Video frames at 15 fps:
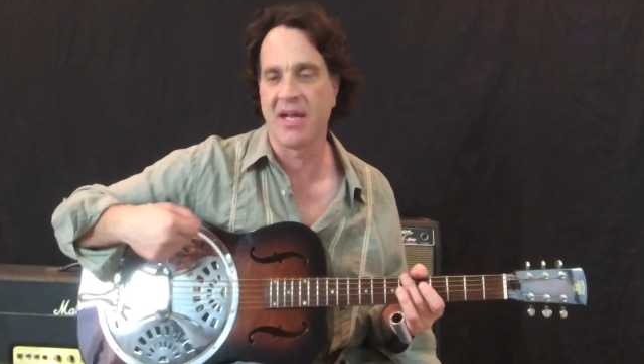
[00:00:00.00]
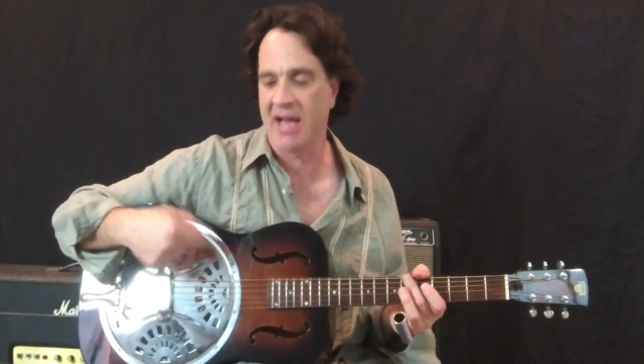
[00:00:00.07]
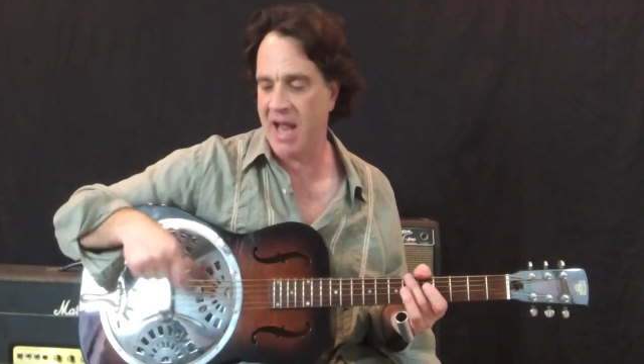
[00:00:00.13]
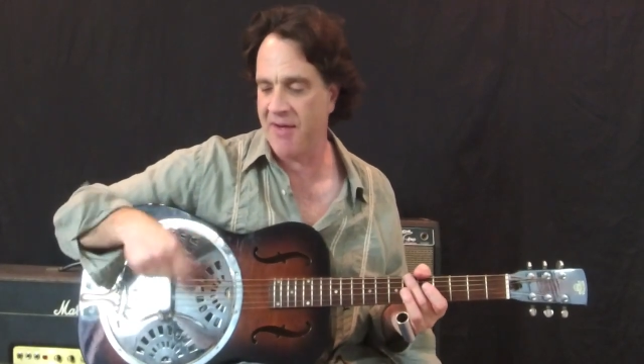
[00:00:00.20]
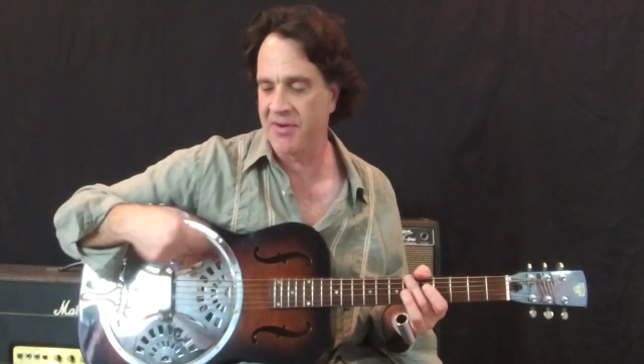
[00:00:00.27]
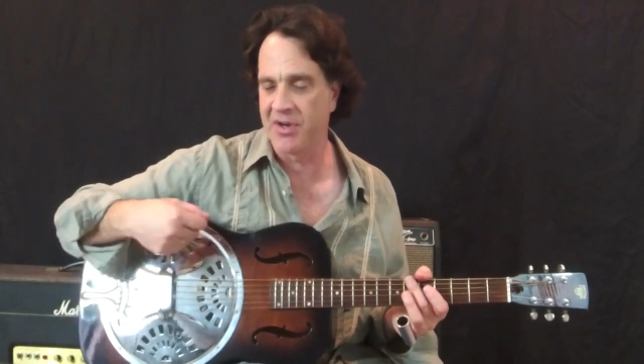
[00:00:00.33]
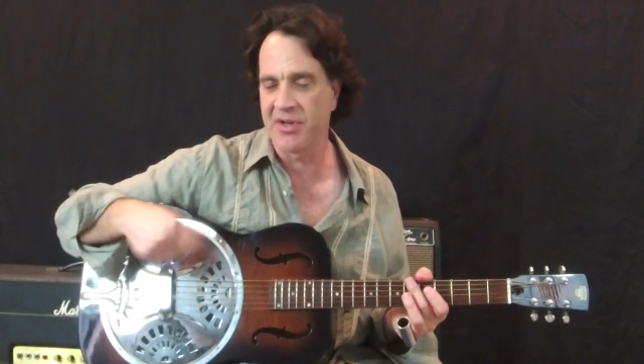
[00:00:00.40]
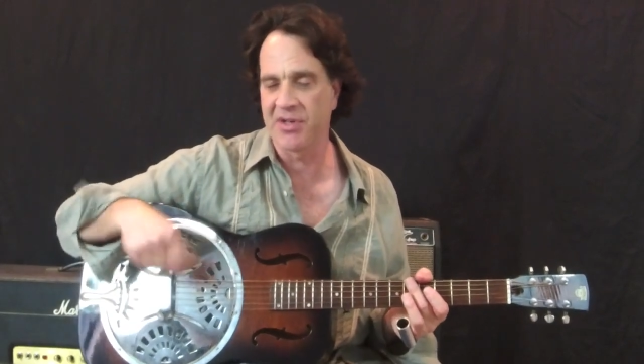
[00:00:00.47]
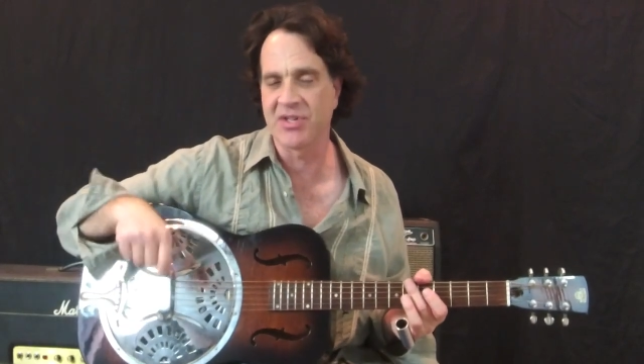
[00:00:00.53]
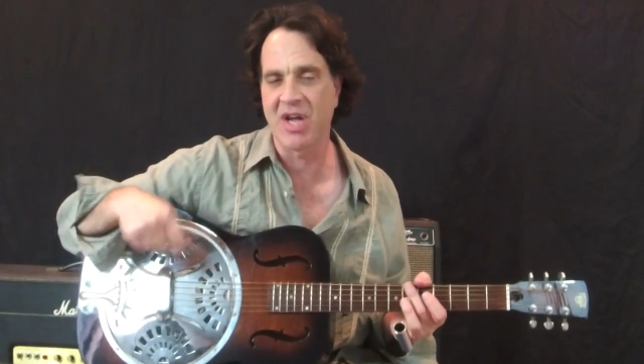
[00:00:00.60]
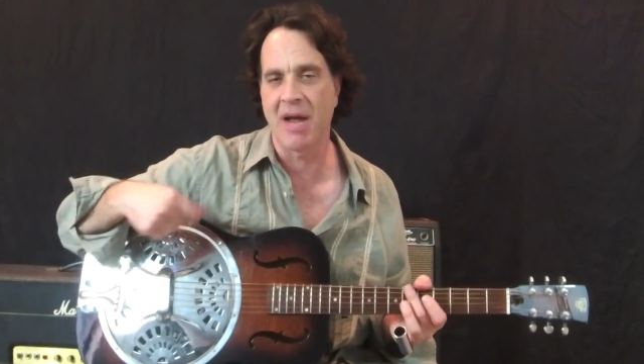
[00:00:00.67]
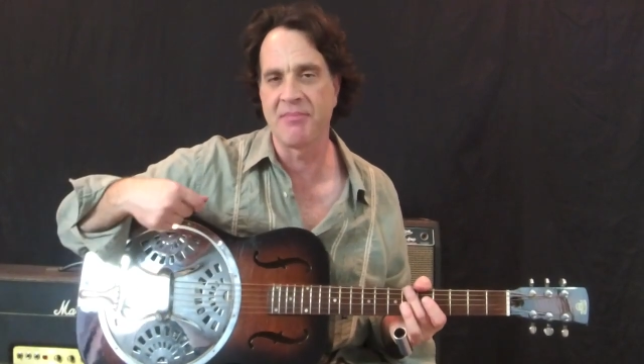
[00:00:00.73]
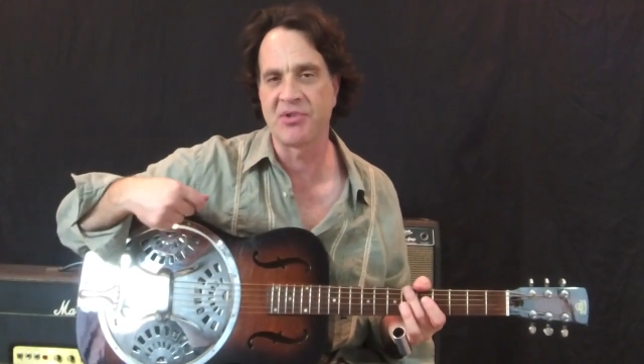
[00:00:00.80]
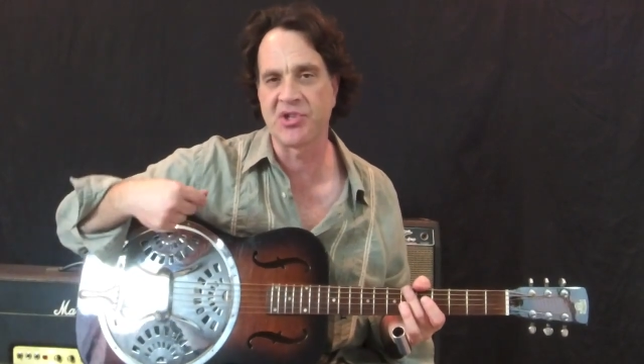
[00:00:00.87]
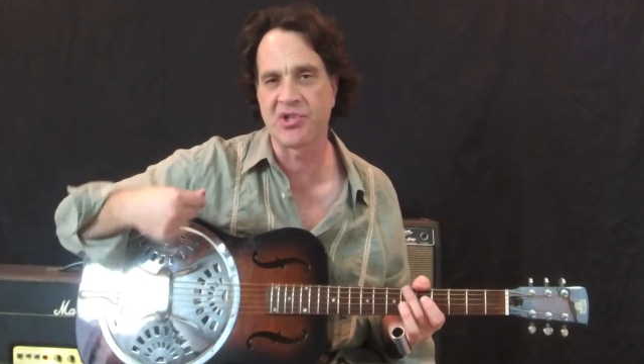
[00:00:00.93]
and have a good
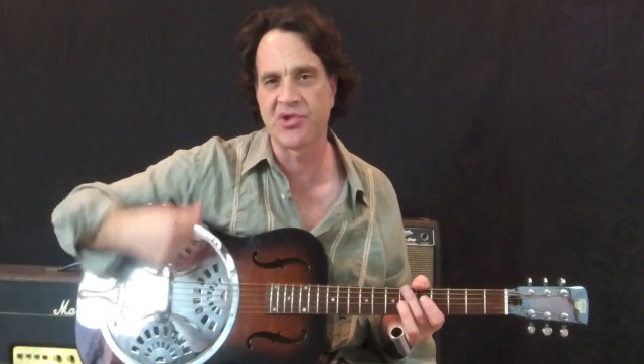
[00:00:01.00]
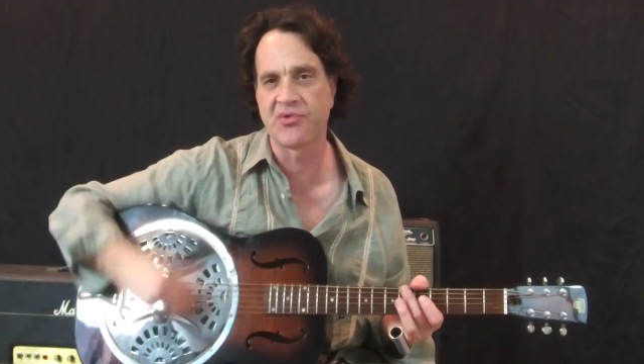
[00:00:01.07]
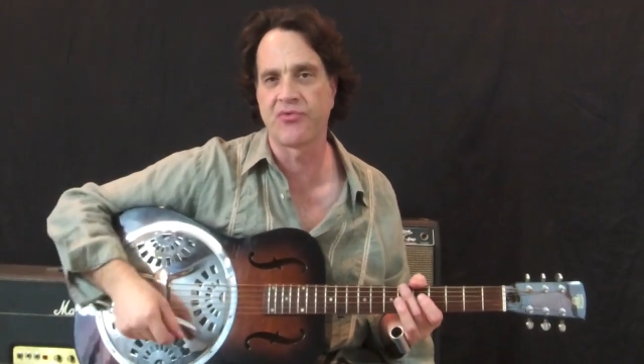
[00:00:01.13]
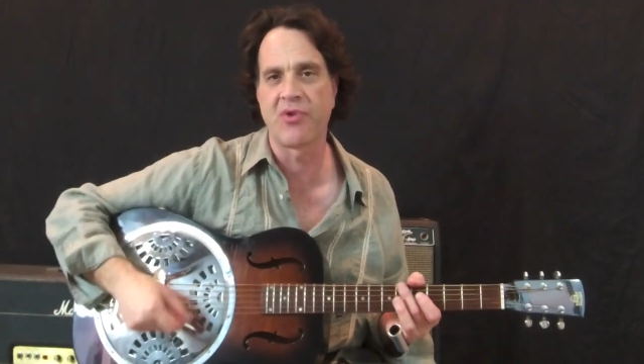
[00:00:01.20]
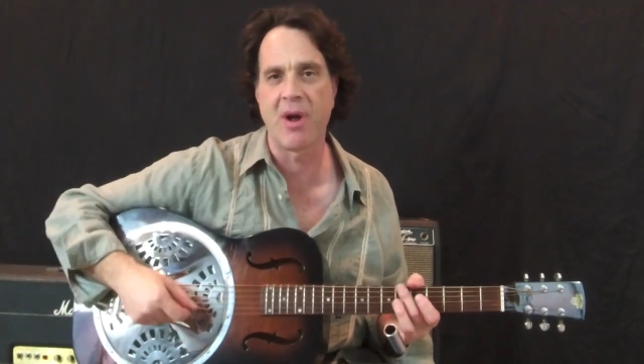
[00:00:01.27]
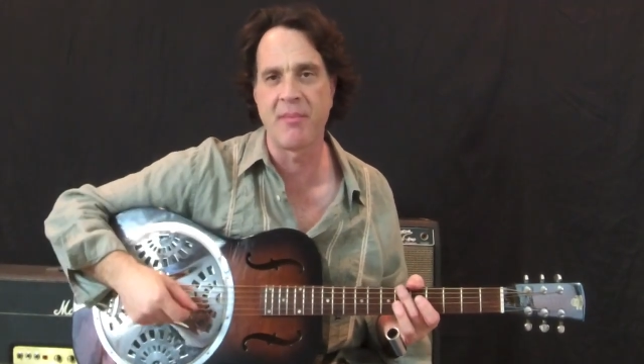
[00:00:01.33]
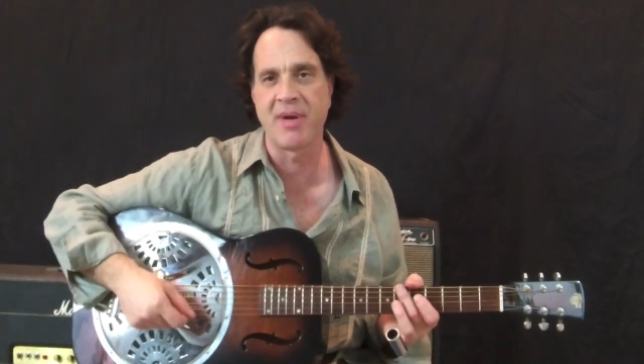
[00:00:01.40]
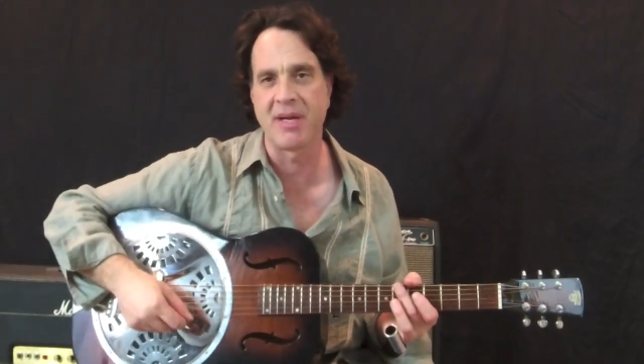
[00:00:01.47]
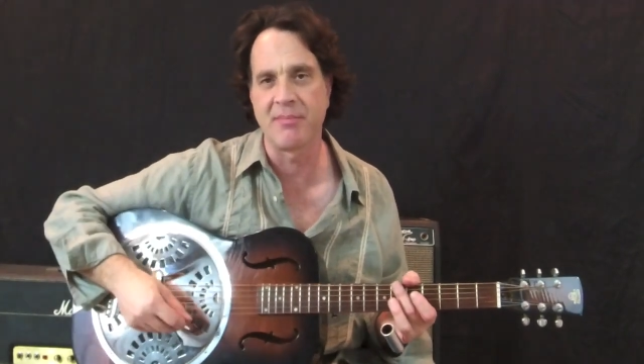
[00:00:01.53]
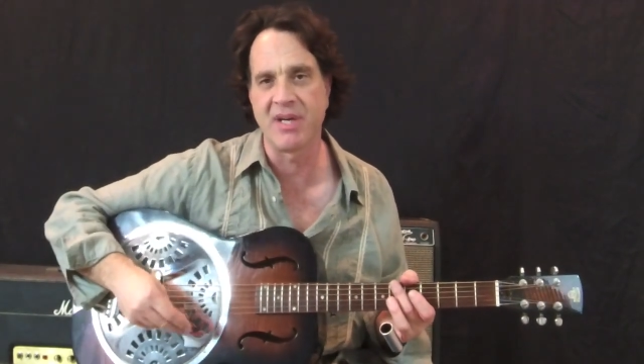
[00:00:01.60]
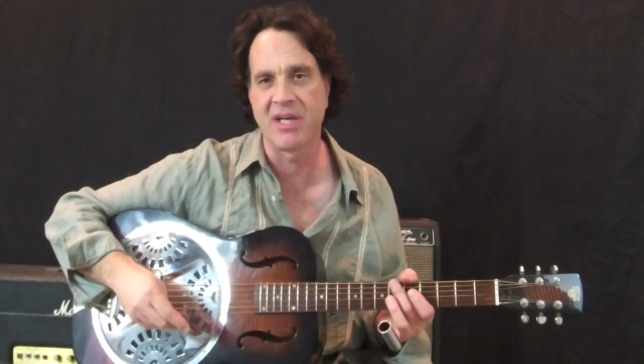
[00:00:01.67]
time strumming,